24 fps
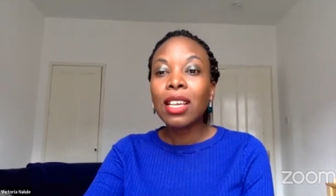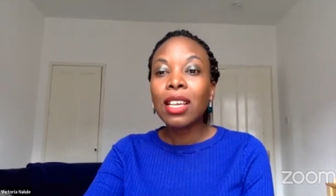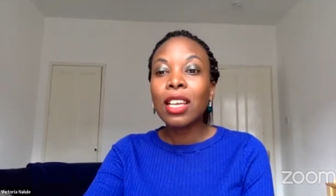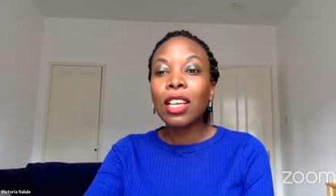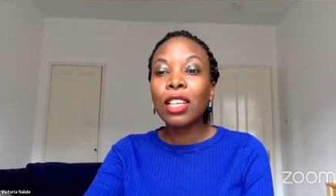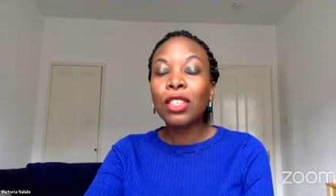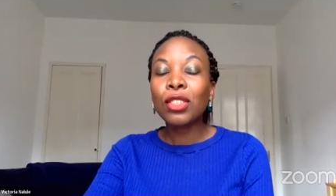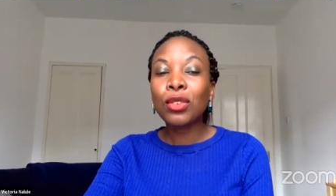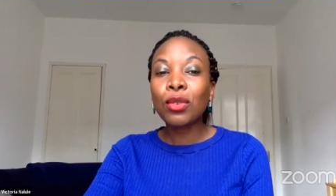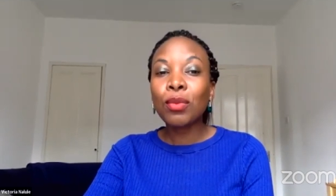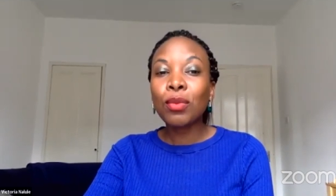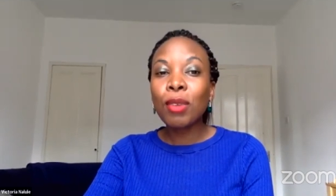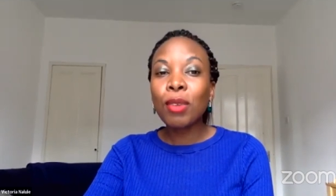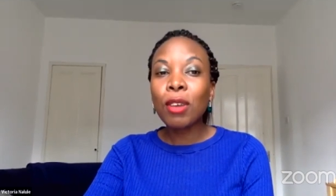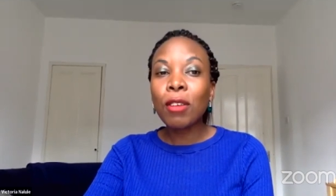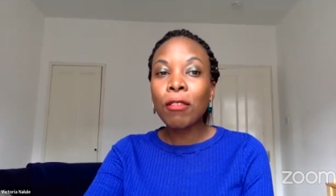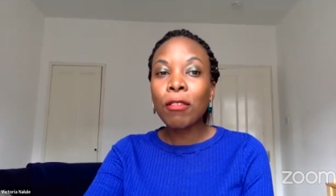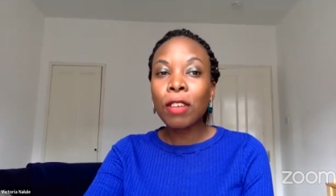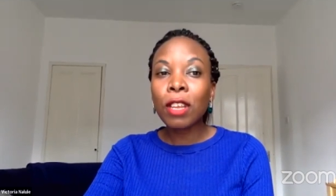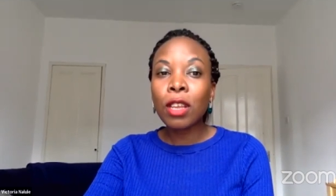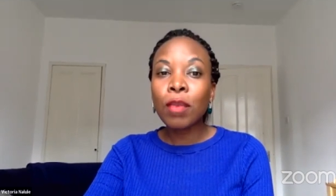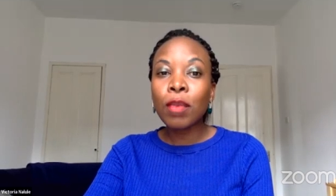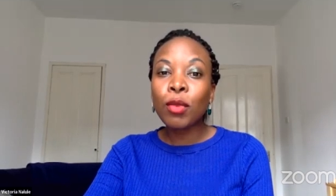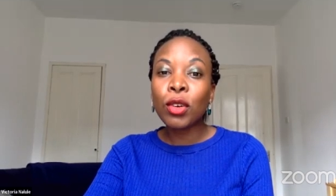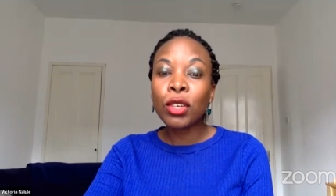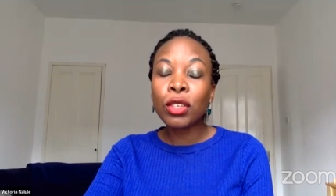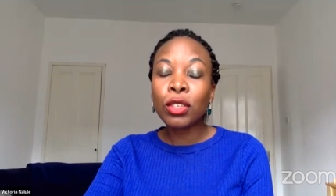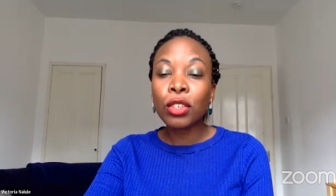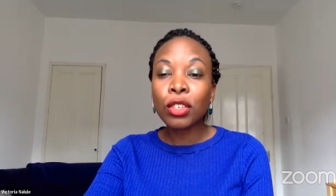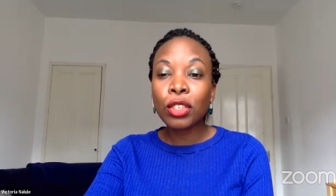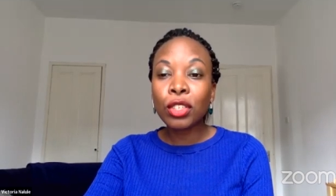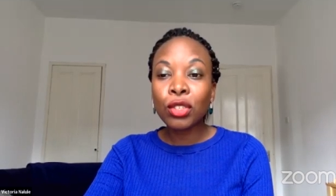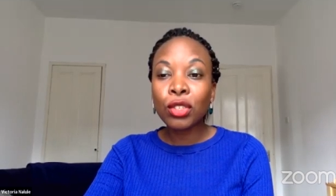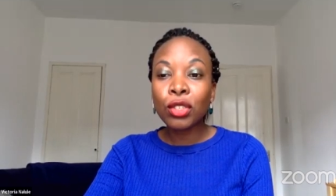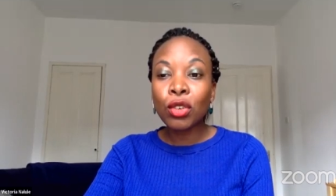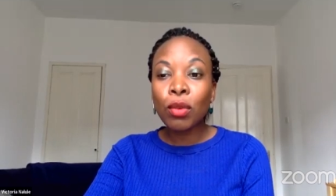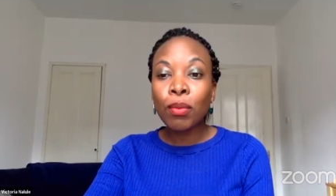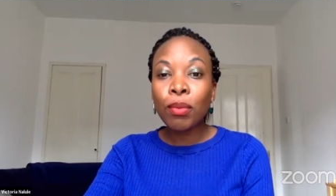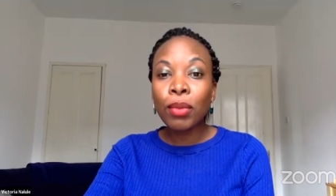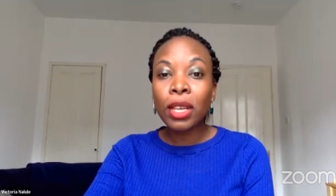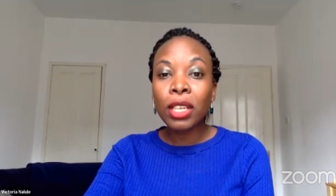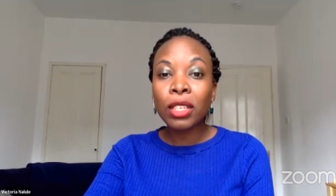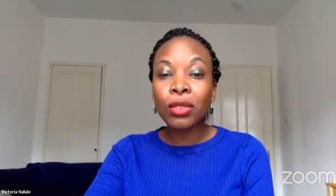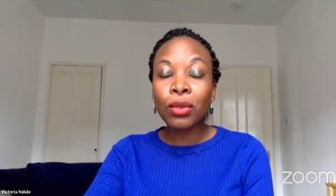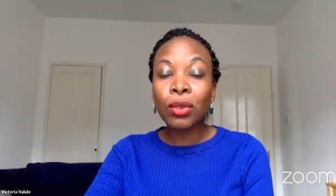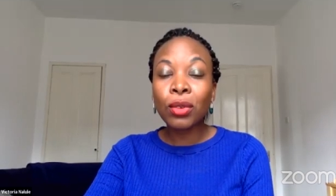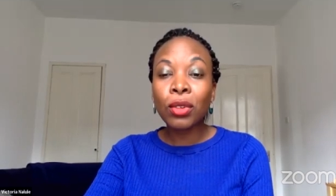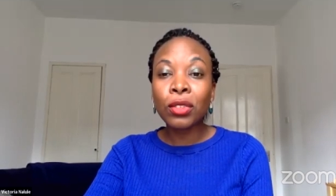It will be available on YouTube.
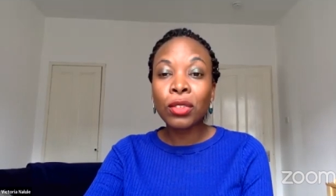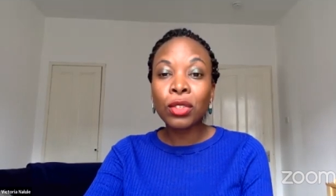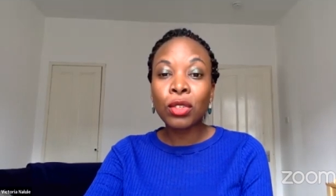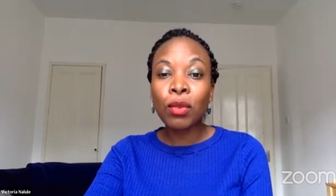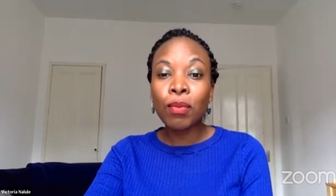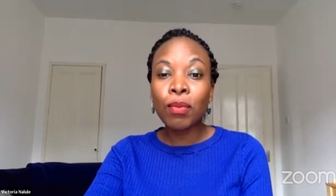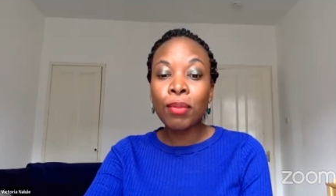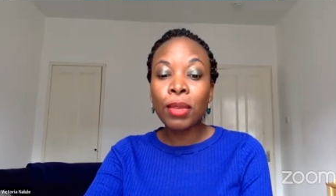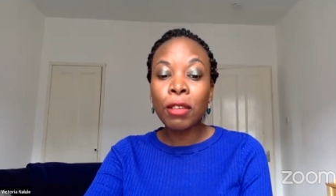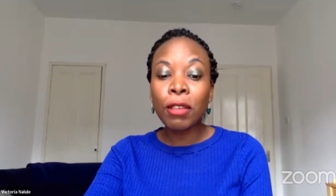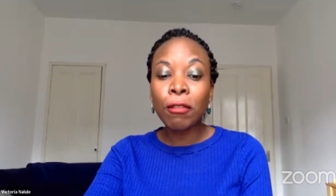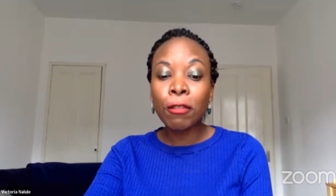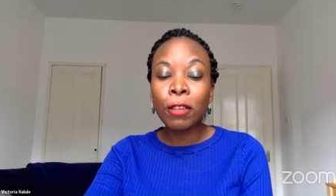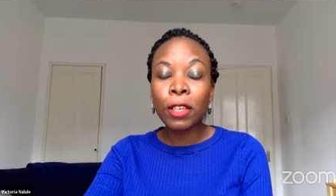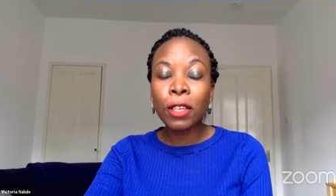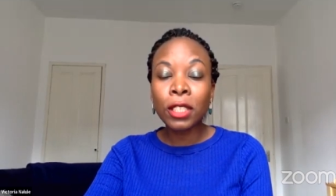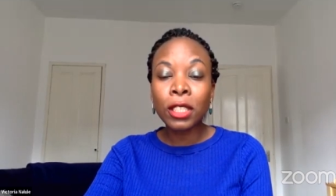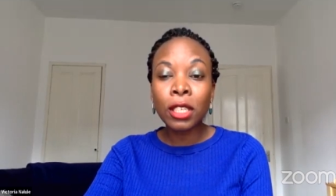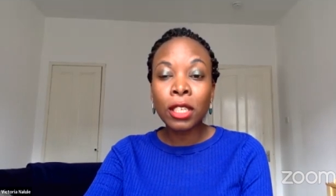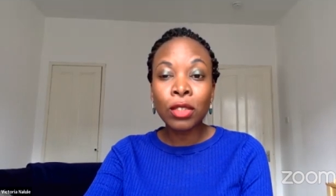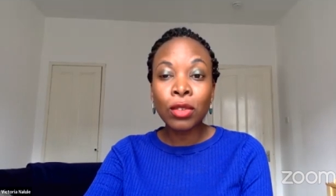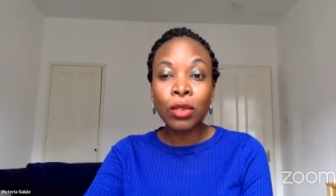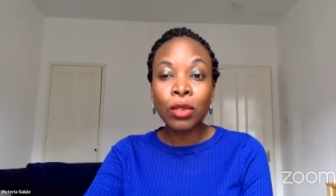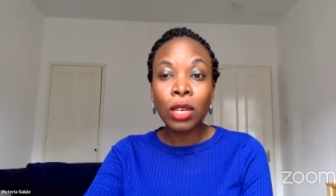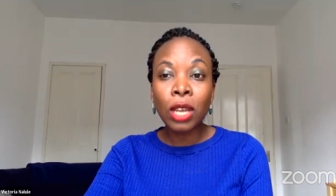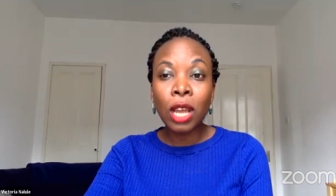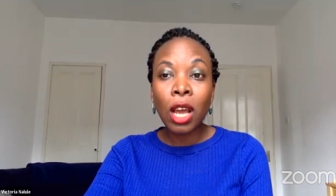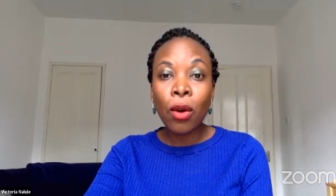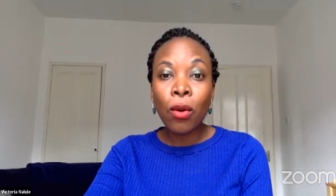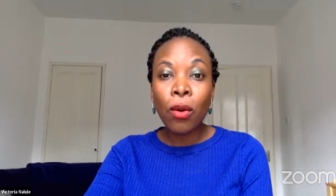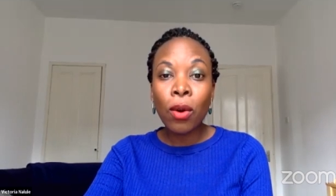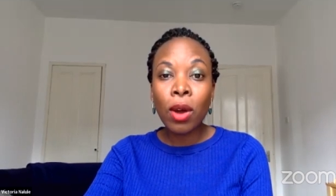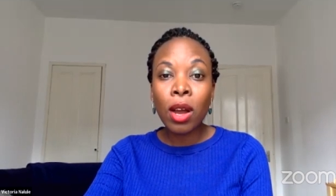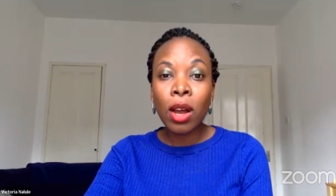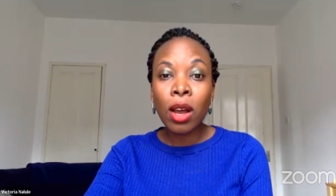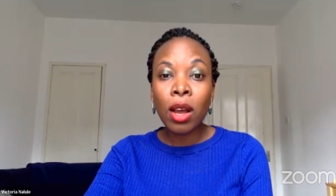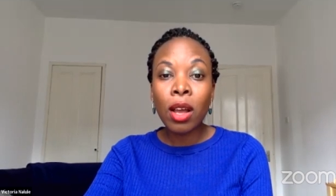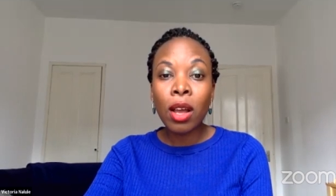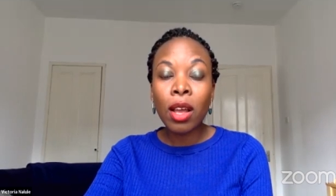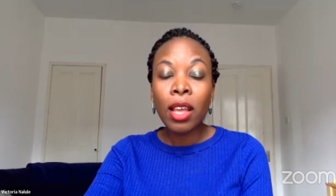It will also be featured on our